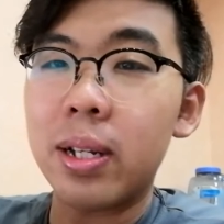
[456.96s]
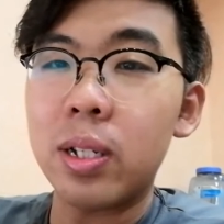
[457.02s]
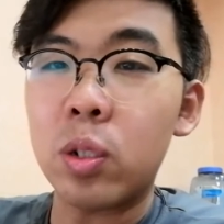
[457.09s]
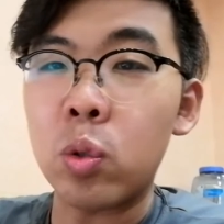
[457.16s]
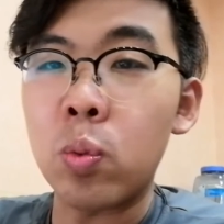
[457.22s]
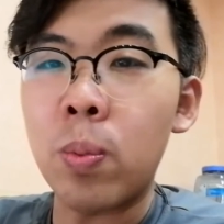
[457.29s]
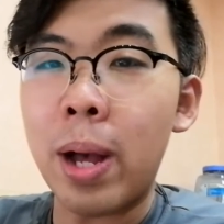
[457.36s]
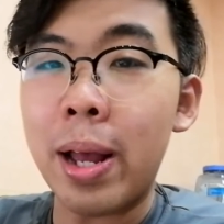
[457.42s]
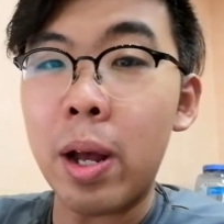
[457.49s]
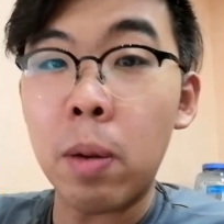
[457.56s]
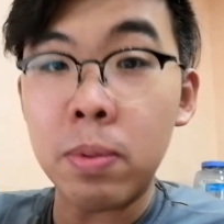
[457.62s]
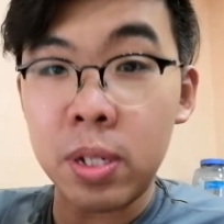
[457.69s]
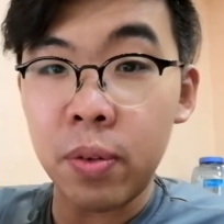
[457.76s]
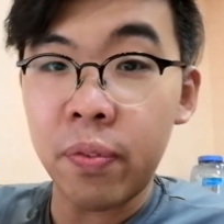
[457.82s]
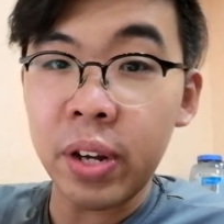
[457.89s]
to my
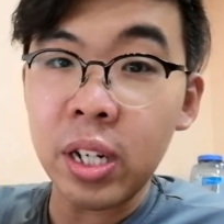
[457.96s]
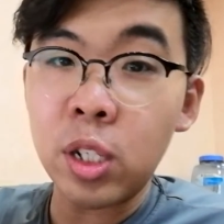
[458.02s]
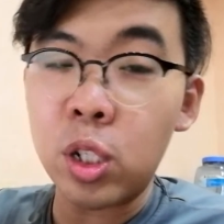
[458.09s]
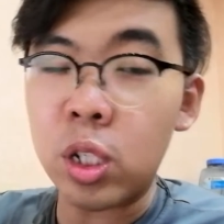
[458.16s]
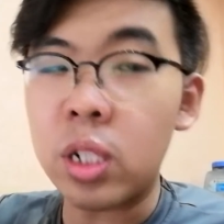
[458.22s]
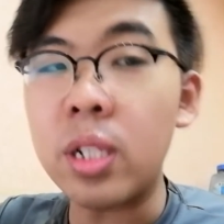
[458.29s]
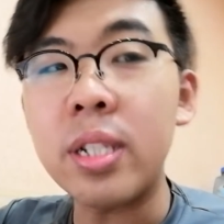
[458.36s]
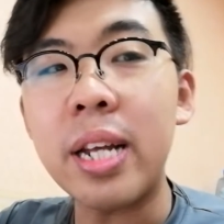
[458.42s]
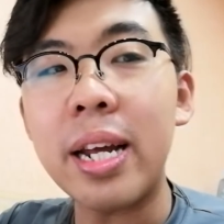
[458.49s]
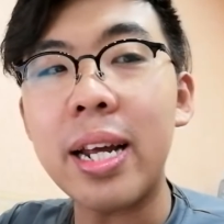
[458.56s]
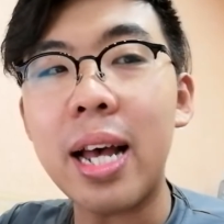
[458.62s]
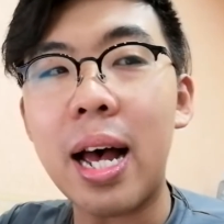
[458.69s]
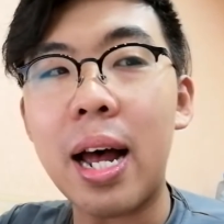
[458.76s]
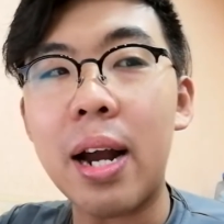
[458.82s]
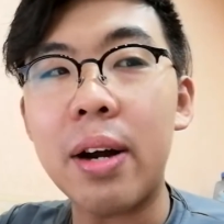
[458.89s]
observation, they
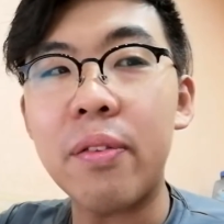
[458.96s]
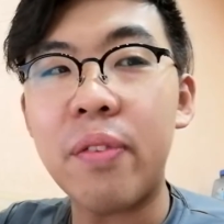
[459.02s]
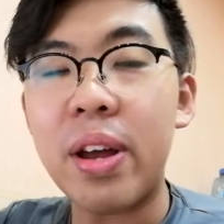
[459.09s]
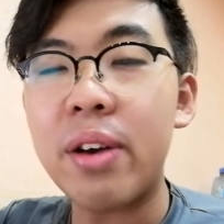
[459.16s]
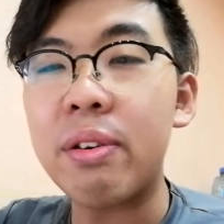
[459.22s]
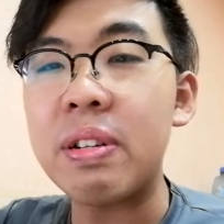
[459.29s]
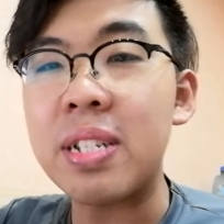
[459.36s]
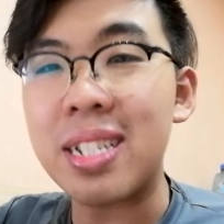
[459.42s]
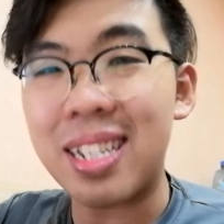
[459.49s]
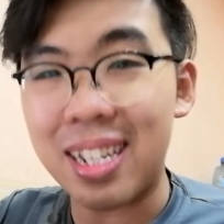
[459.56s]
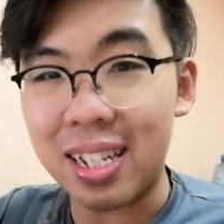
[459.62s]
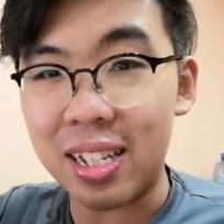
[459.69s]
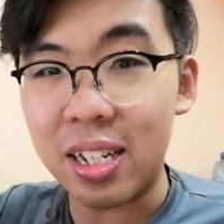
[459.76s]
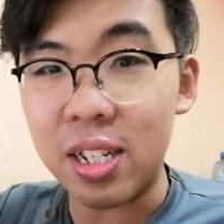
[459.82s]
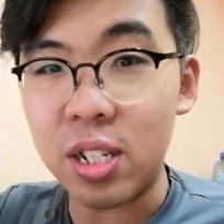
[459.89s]
are very
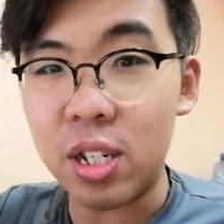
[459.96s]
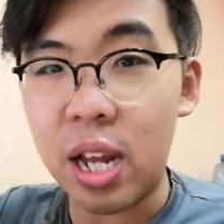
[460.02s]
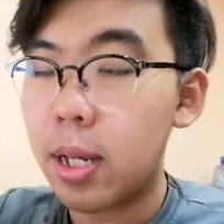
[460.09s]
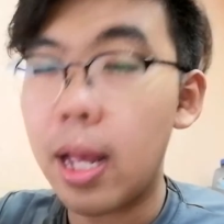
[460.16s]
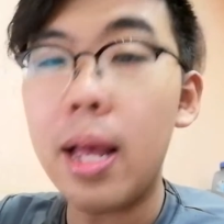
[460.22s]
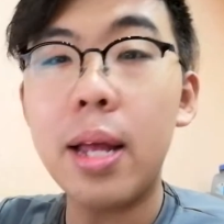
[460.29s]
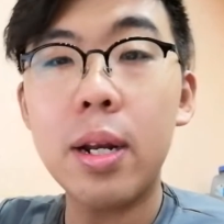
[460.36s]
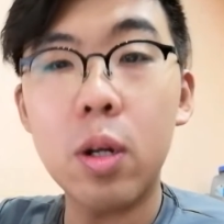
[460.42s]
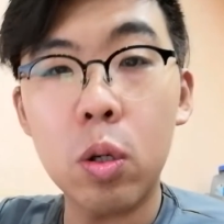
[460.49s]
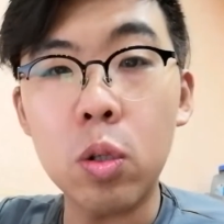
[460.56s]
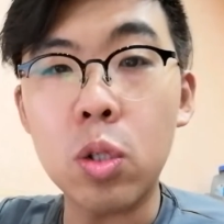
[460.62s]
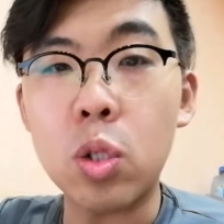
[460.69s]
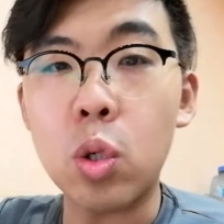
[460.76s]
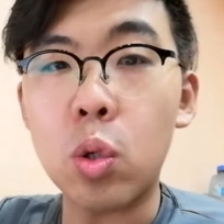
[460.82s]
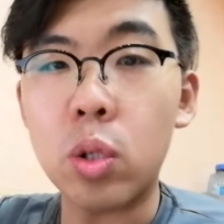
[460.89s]
skittish and
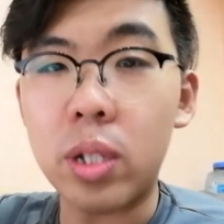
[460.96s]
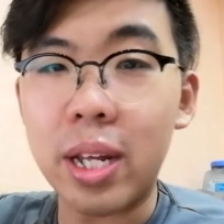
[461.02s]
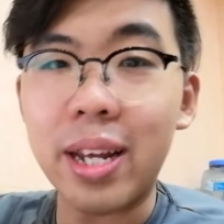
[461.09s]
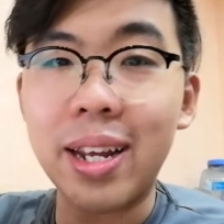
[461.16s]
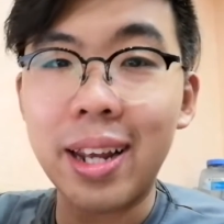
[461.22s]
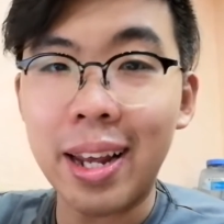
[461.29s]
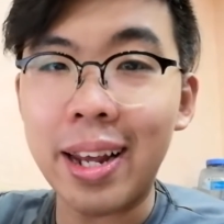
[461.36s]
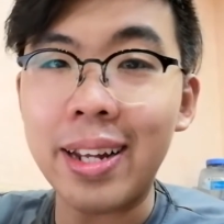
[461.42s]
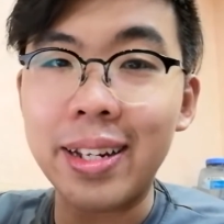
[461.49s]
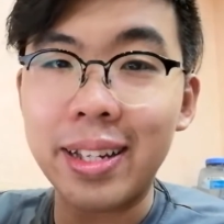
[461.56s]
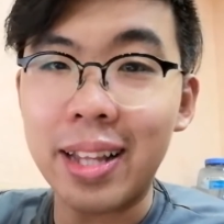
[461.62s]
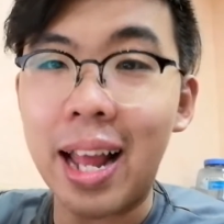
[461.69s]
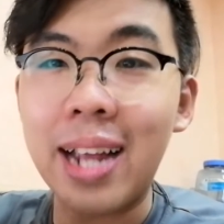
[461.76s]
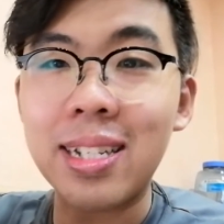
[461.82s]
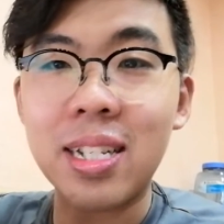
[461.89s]
also they hate
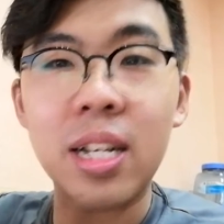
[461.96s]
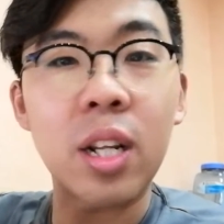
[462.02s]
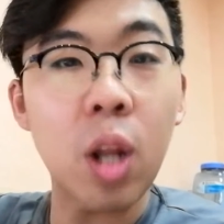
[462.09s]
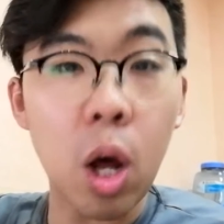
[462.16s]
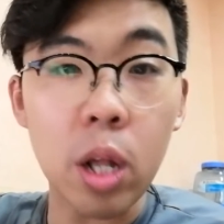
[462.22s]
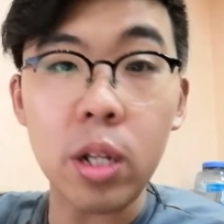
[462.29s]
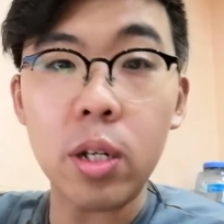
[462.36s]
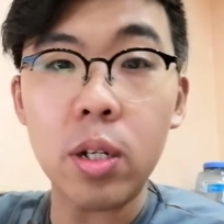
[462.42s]
light a lot.